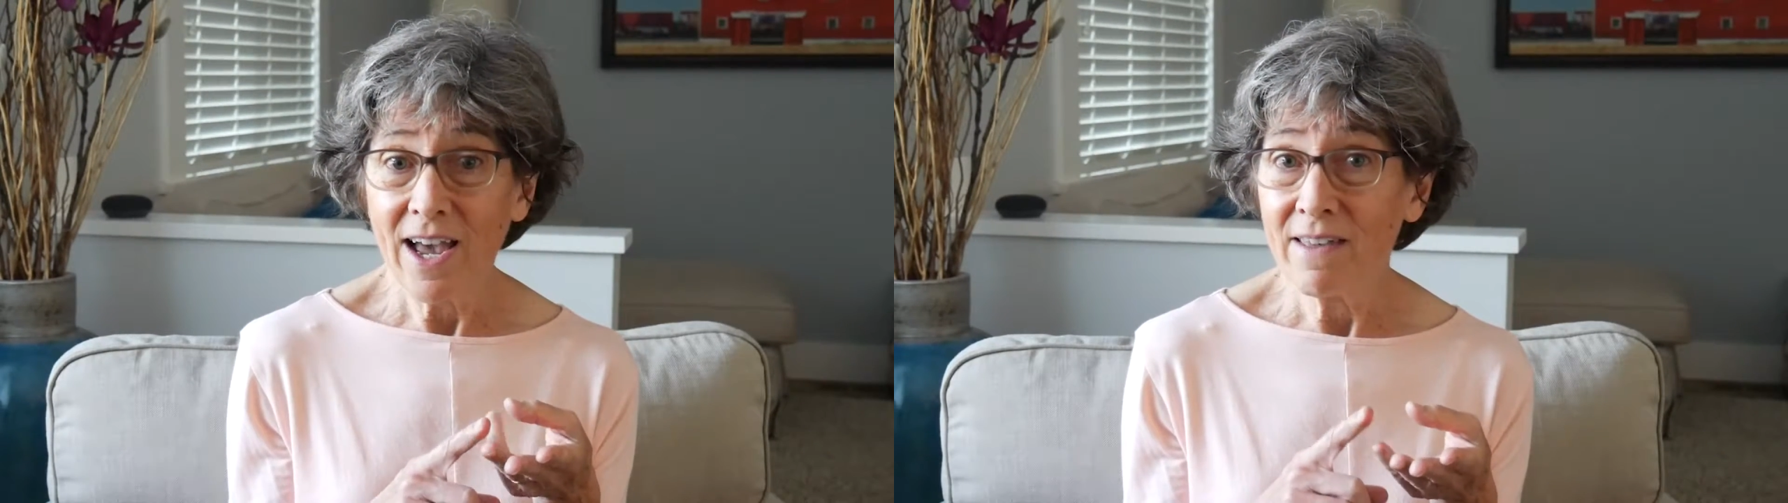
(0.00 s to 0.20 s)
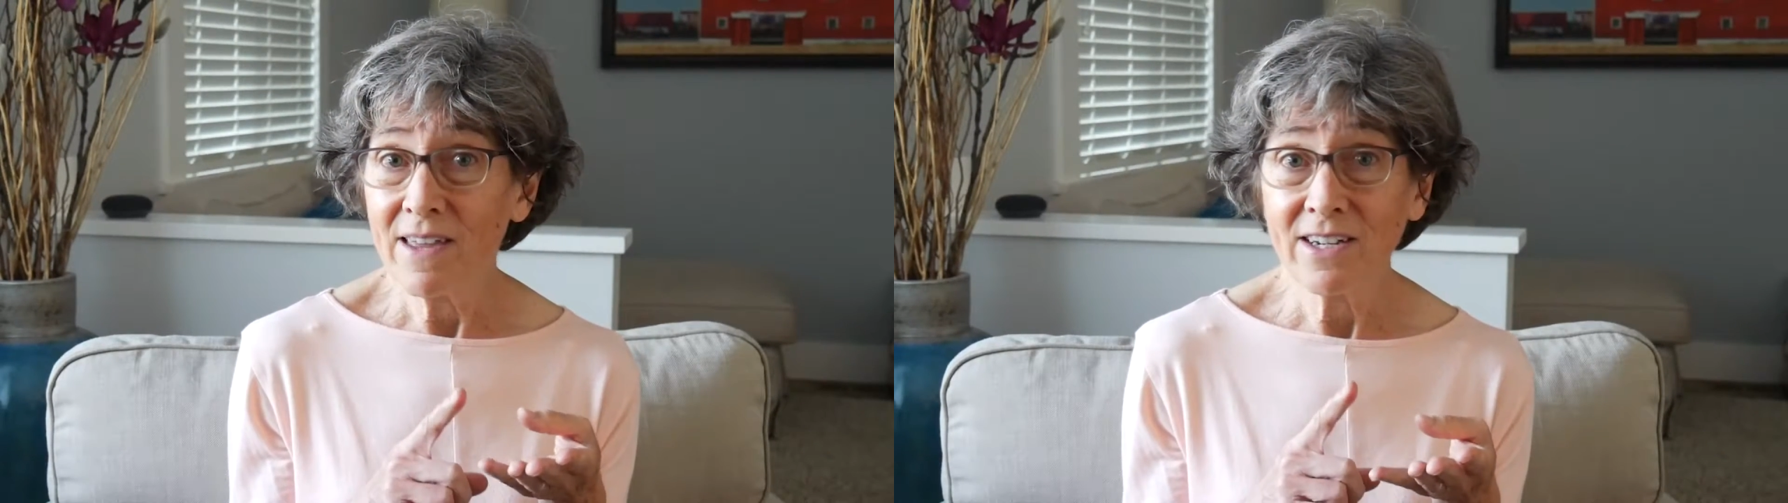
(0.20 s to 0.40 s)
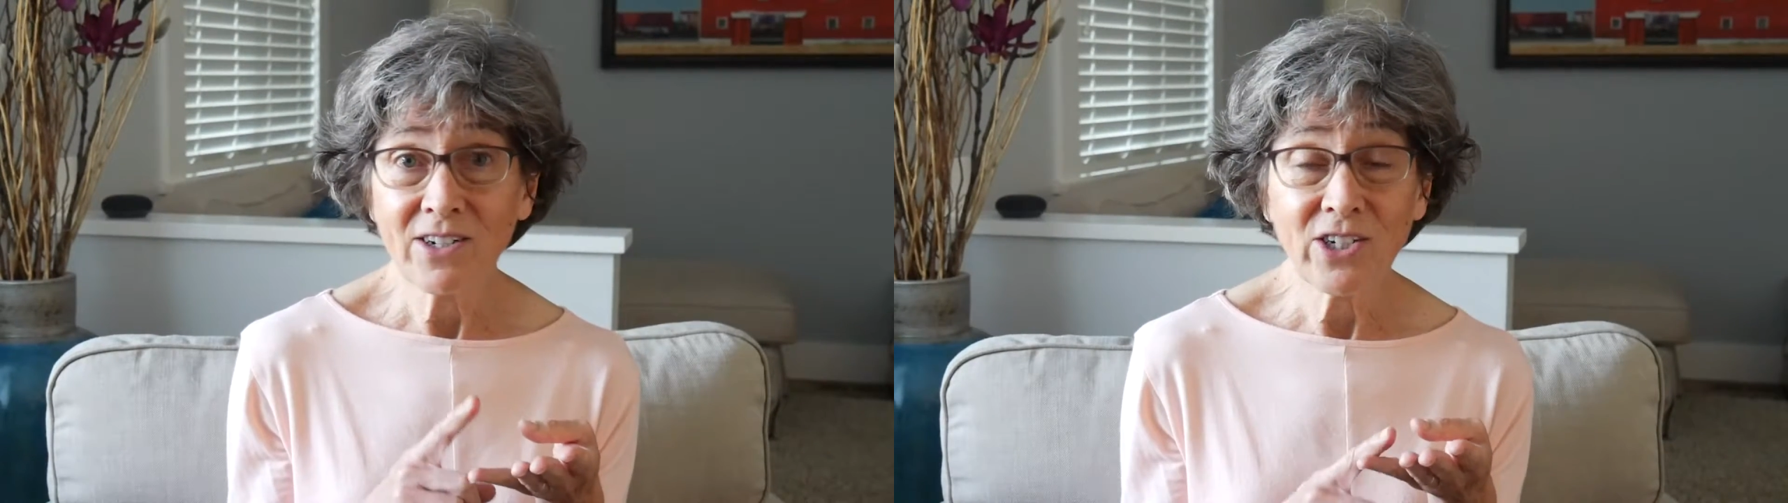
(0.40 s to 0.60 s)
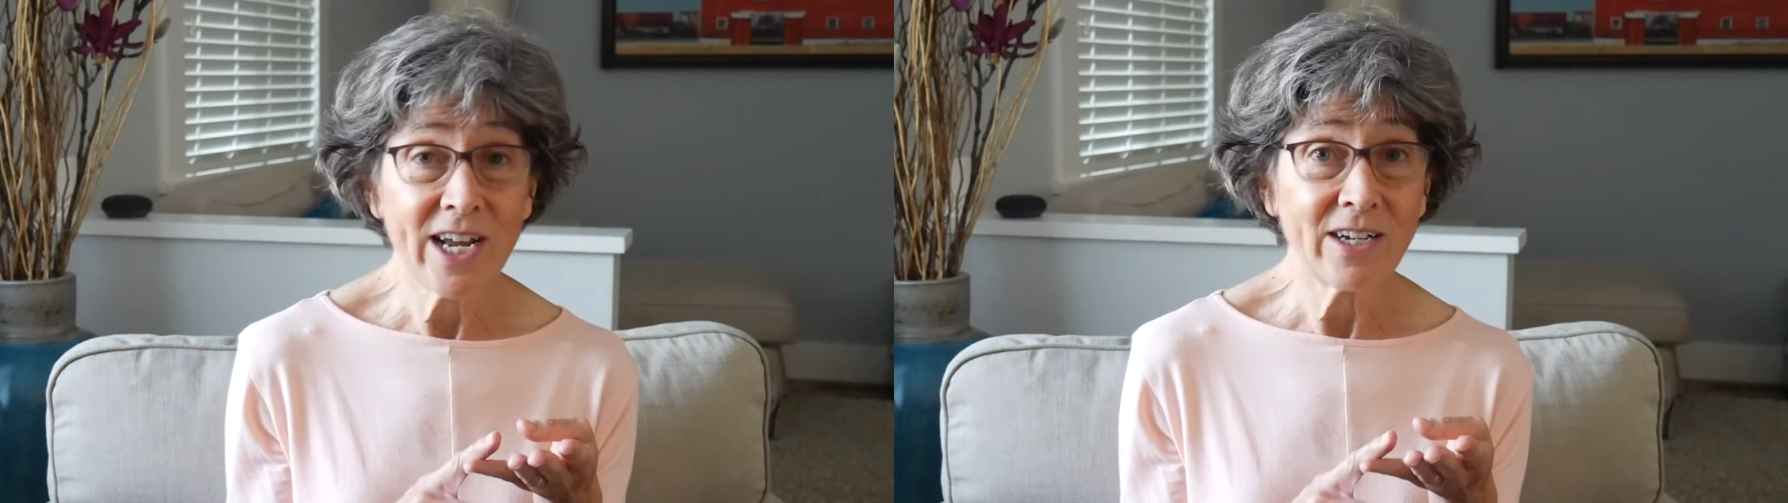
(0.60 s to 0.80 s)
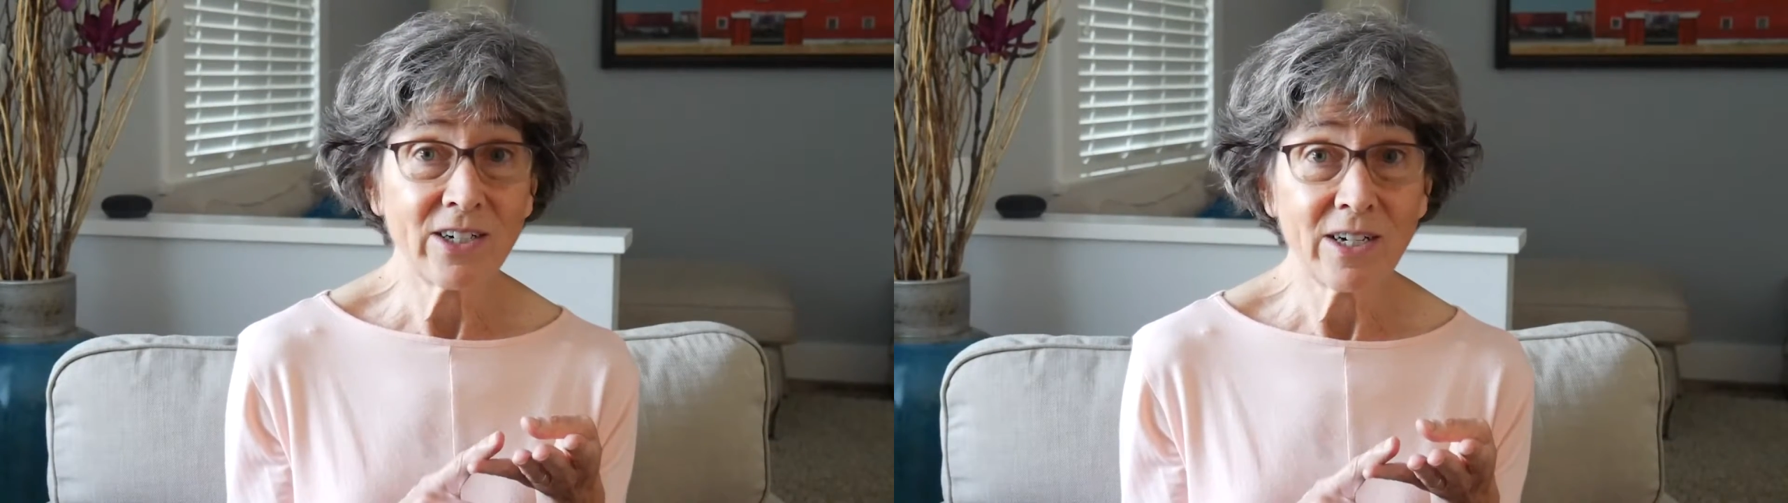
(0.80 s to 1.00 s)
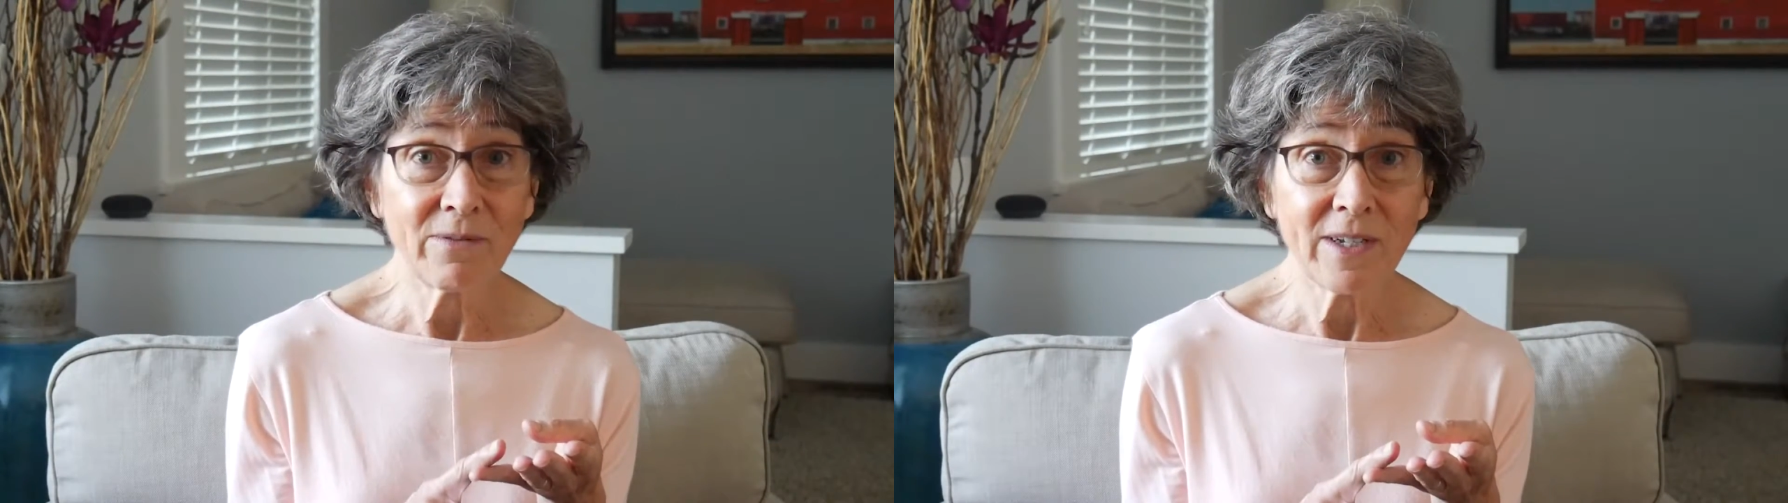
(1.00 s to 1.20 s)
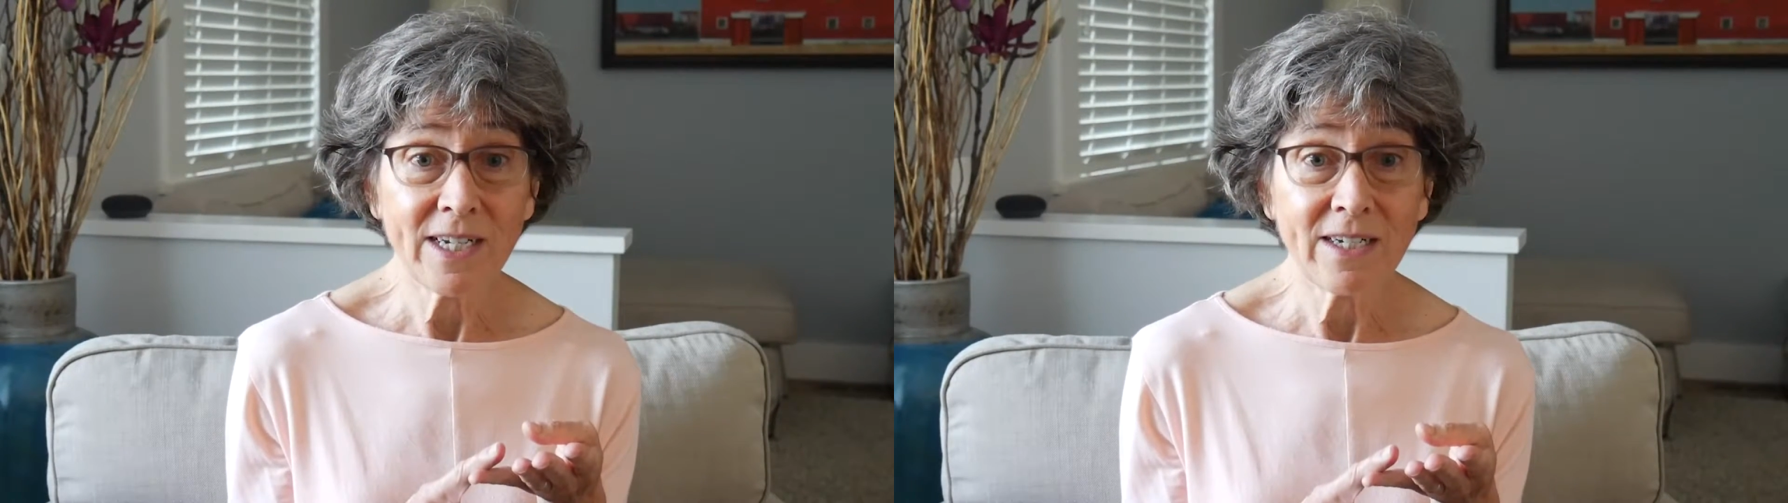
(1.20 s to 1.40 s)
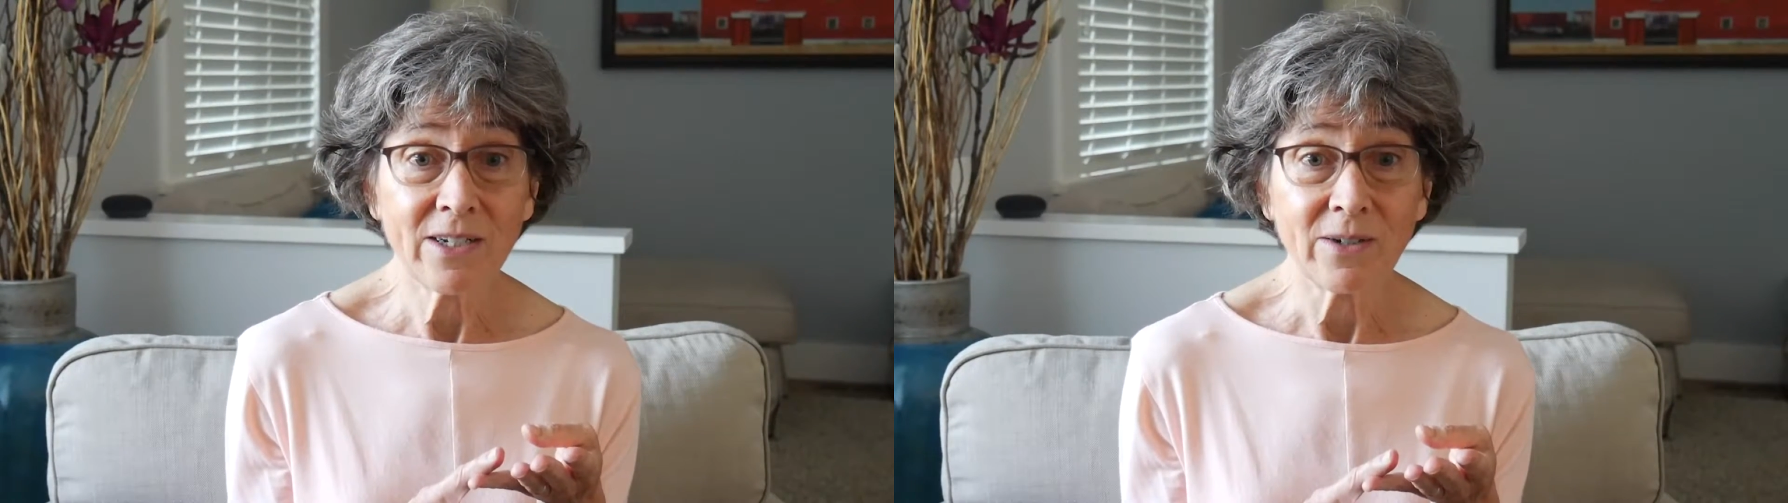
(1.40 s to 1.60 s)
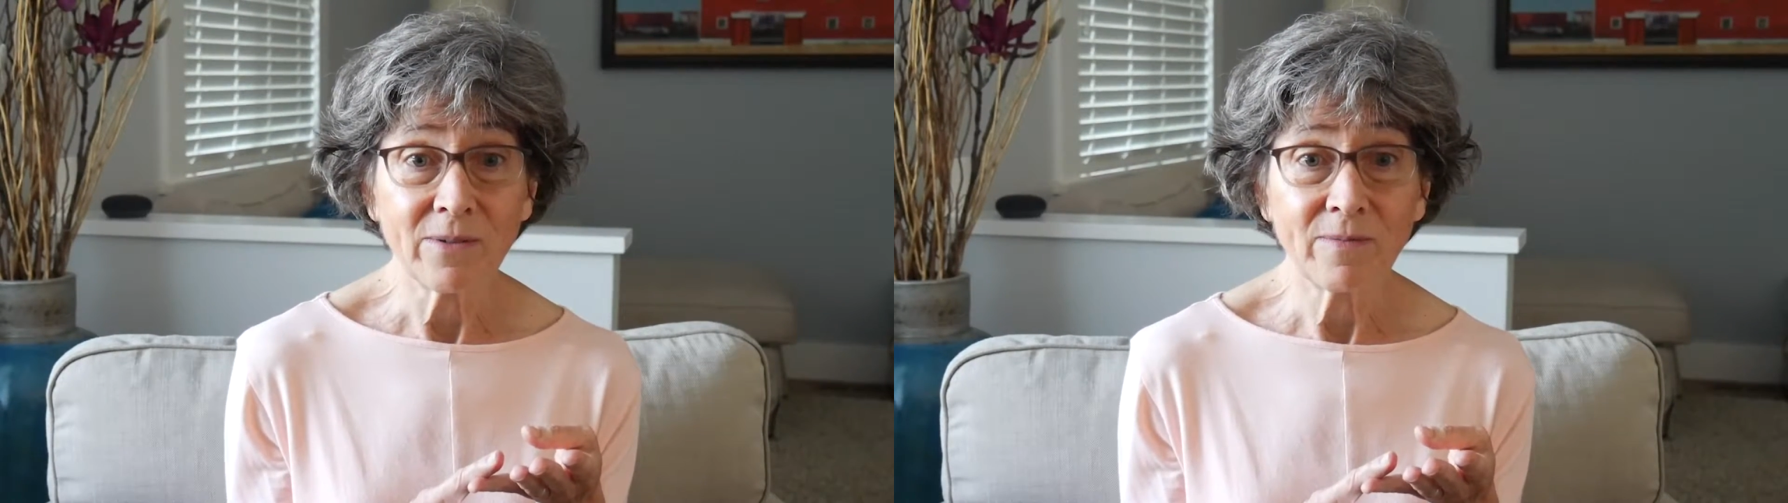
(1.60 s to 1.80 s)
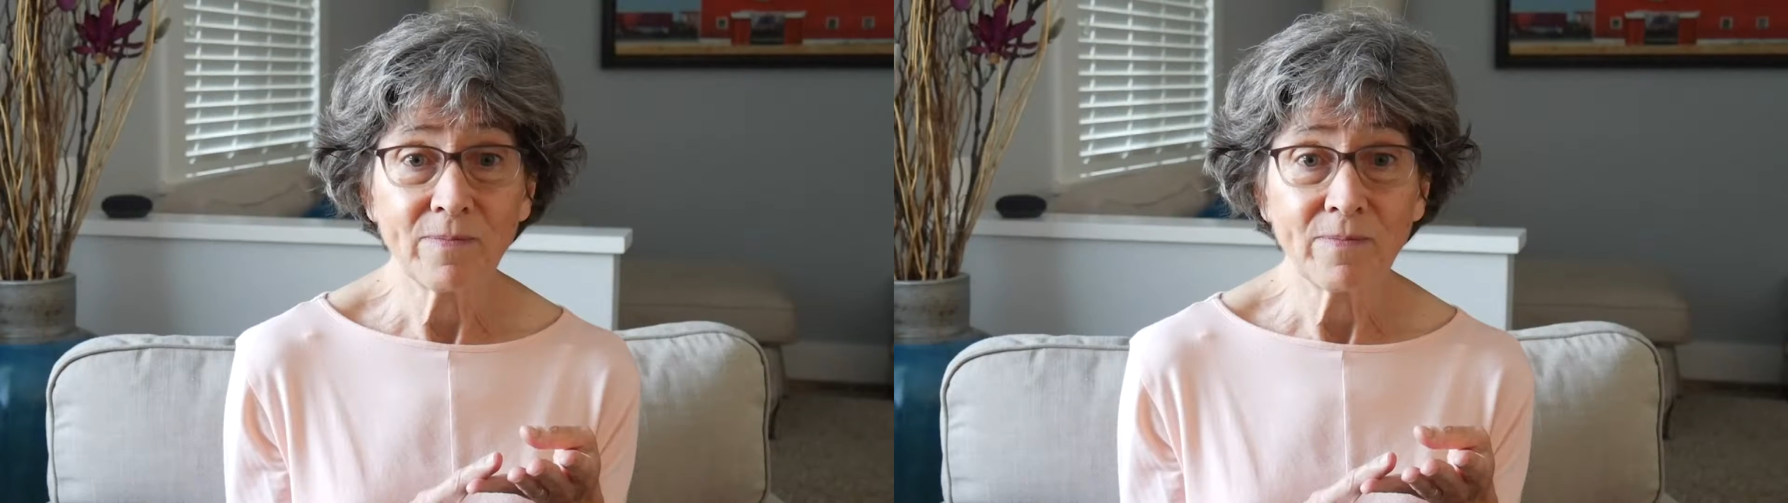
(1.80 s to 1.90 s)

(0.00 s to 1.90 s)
and then you change it if you need to.